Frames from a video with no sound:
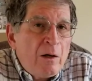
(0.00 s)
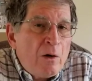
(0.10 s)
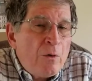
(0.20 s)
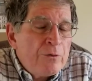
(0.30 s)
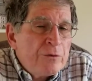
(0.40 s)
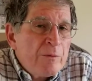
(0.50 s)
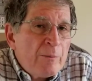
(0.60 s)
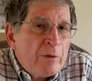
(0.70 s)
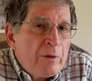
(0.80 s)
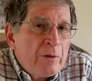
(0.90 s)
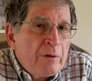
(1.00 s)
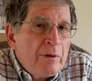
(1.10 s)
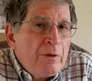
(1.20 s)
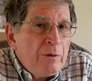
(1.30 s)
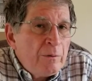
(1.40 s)
always remember,
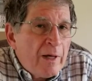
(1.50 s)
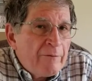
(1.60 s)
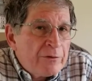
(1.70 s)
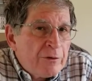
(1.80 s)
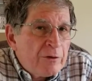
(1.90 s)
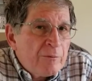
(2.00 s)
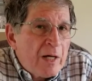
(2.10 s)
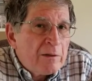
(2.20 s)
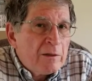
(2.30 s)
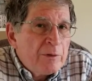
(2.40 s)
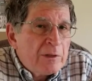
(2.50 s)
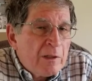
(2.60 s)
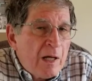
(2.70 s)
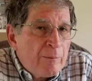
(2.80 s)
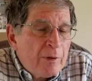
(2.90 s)
you have a certain amount of limited
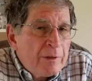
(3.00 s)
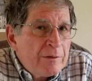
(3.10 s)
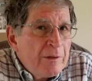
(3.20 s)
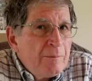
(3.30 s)
liability,